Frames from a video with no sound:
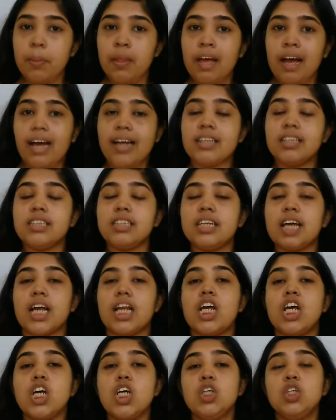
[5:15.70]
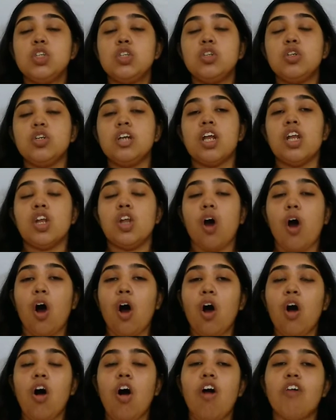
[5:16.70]
Understand? So the
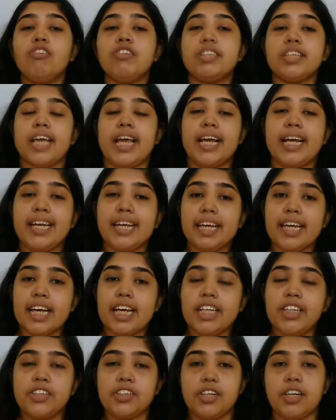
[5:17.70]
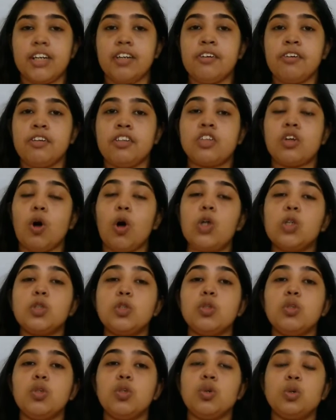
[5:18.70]
law of segregation is
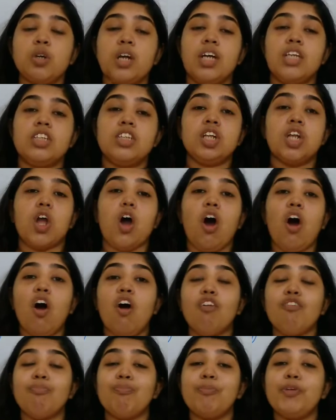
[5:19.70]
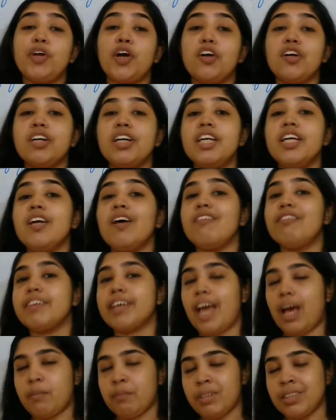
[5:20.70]
also known as law of purity of
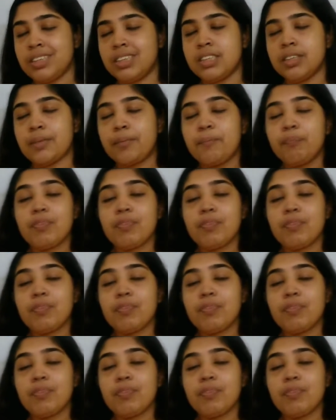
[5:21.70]
gametes.